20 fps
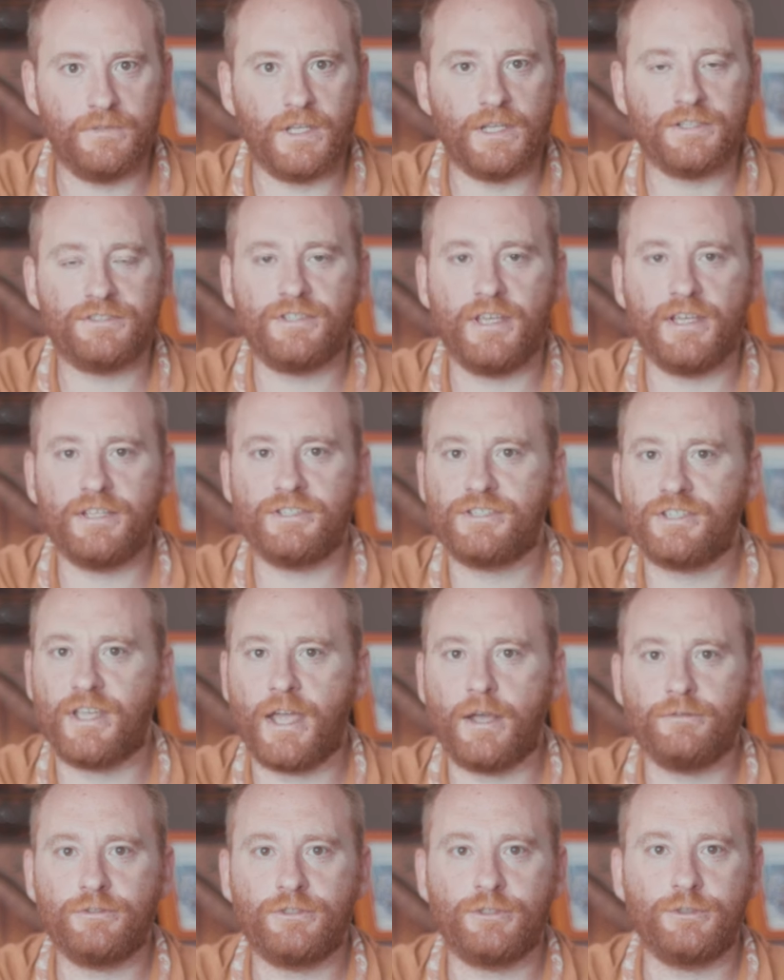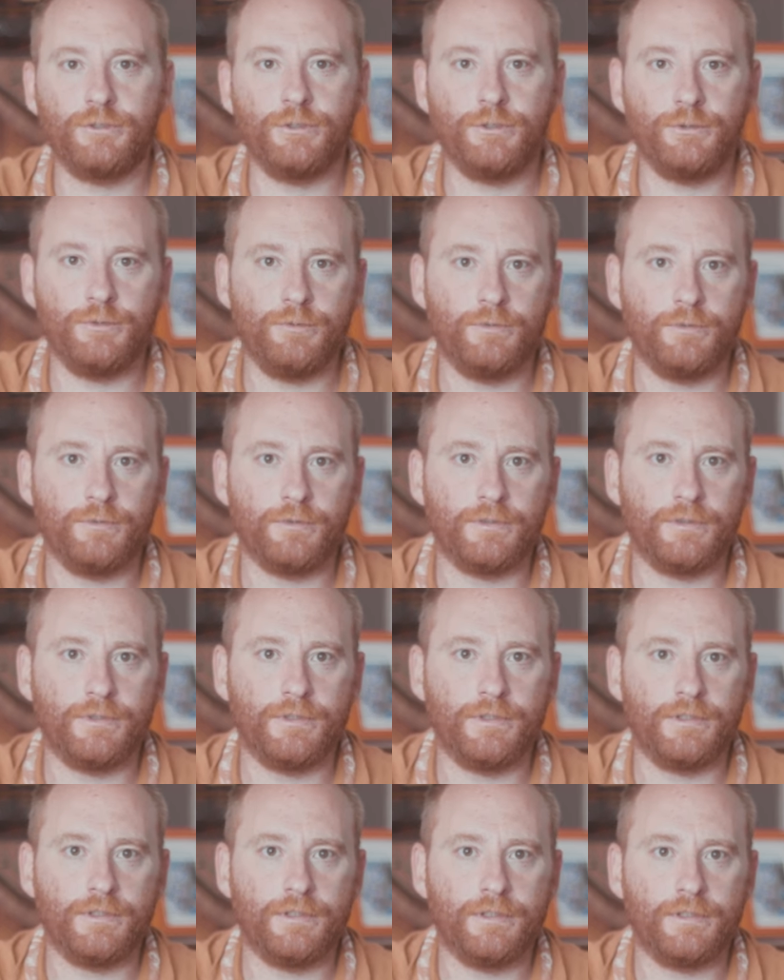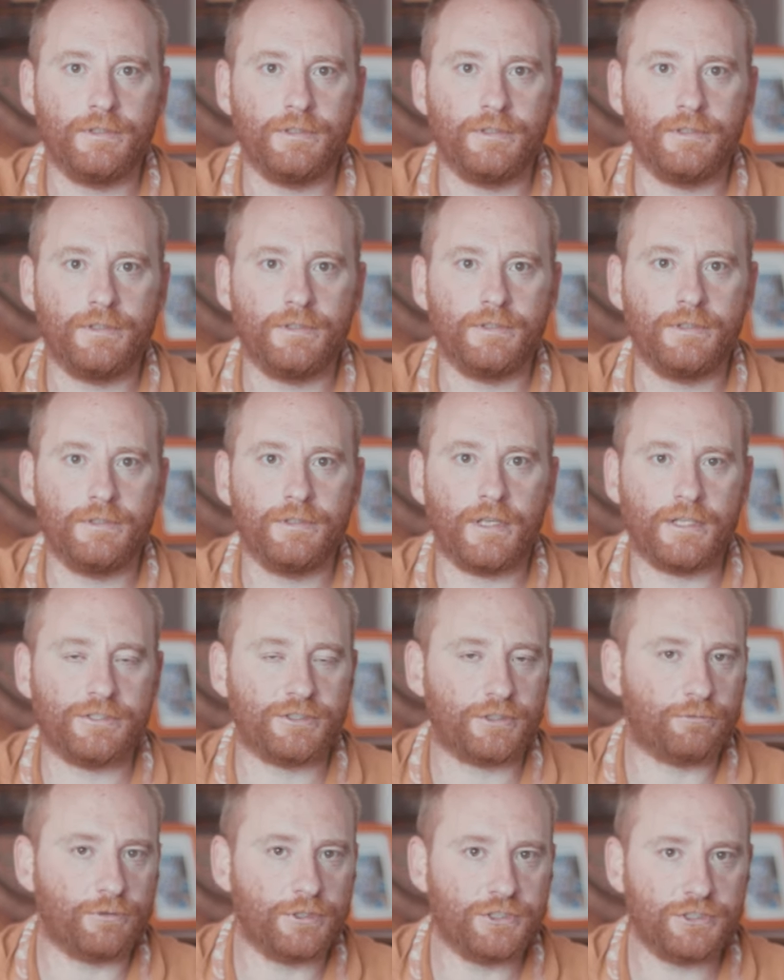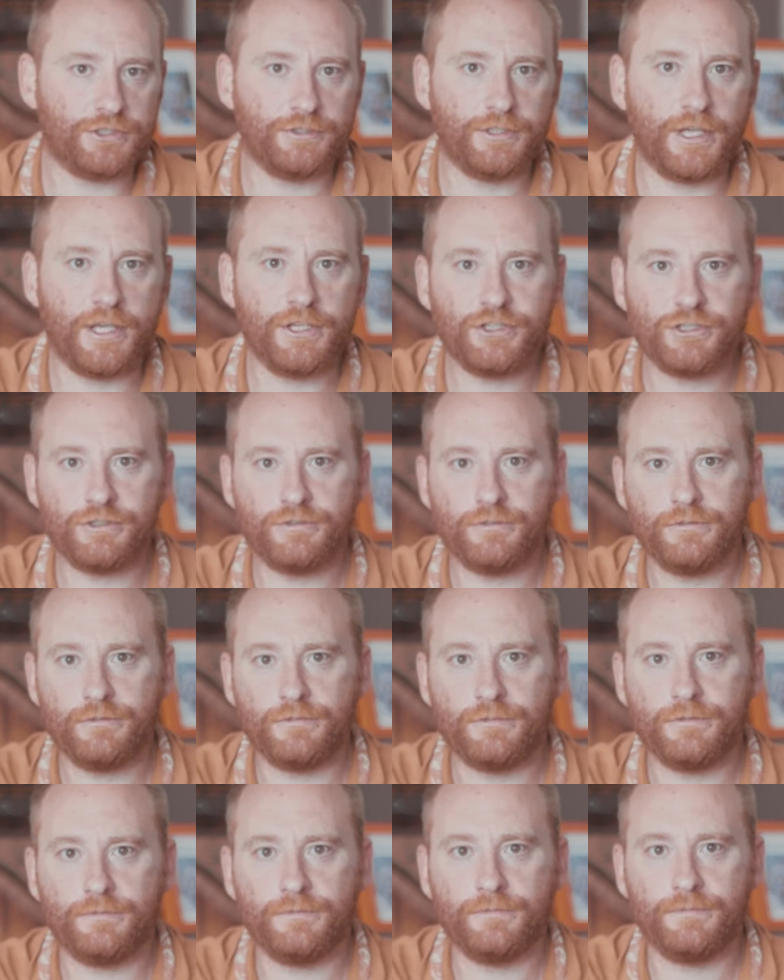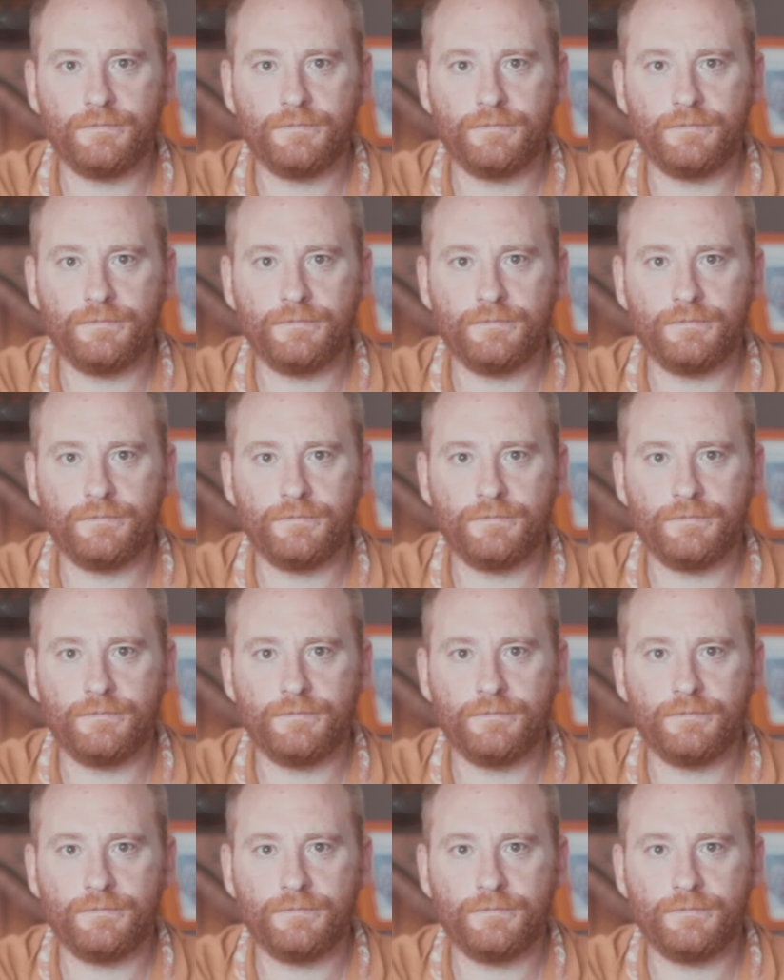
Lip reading: Does that sound to you as a Christian nation?